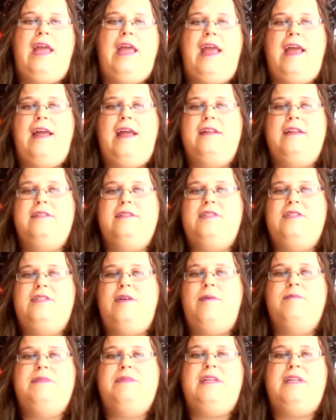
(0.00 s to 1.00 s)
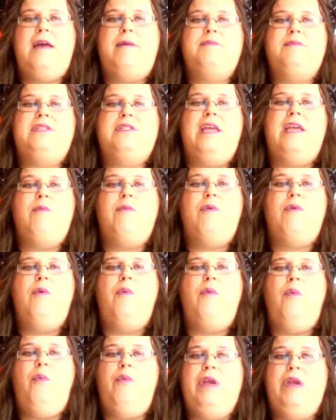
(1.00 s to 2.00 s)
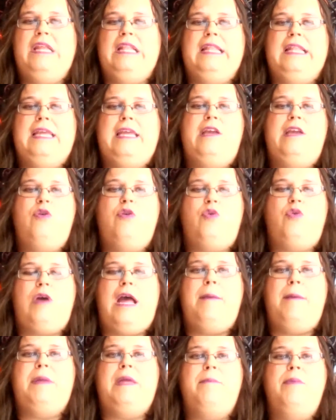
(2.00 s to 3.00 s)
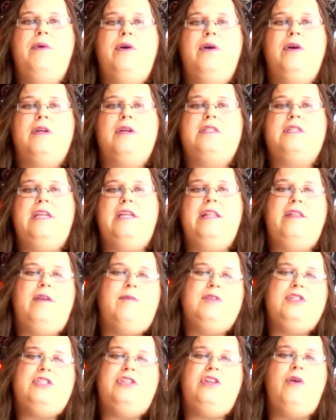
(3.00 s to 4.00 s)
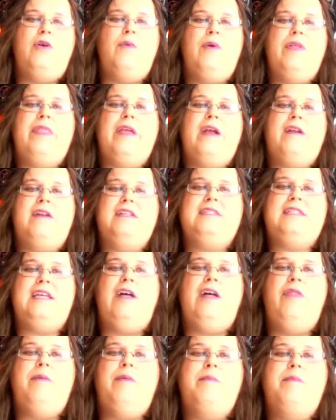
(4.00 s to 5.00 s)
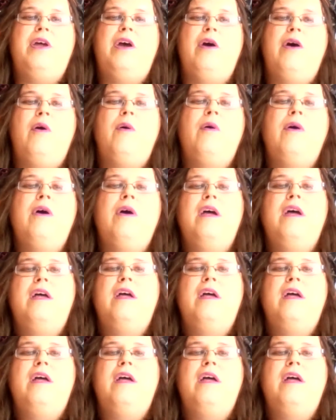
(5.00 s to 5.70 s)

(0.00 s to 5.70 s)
And sometimes they wrote really crappy books. And there was no one there to tell them no.